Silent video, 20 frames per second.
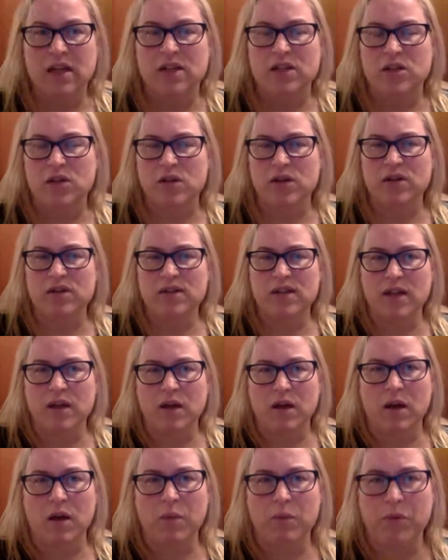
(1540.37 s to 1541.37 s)
So there's
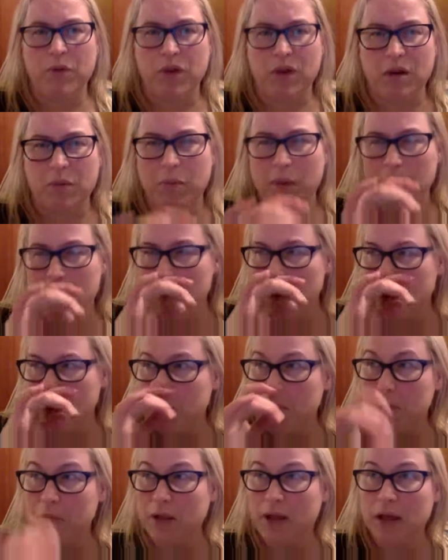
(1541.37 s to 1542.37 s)
a book by
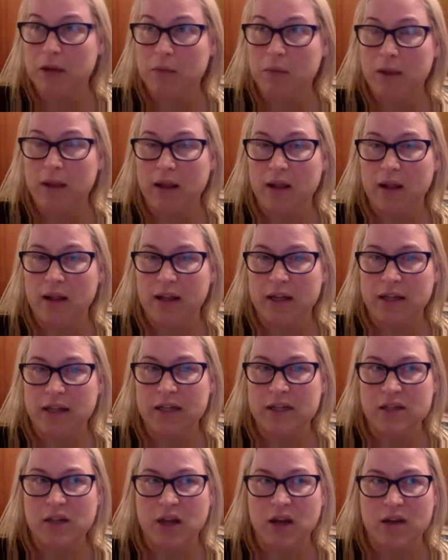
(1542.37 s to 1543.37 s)
Malcolm Gladwell, and
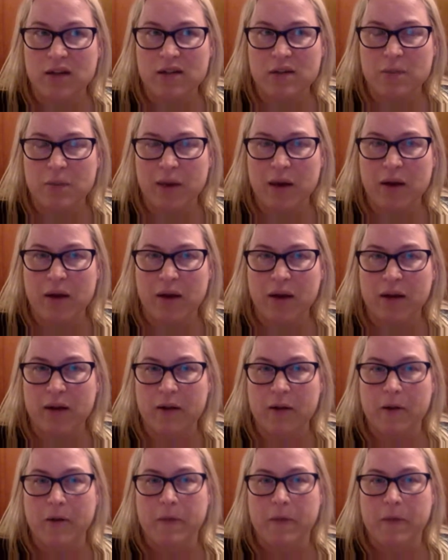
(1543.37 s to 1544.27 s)
he talks about it.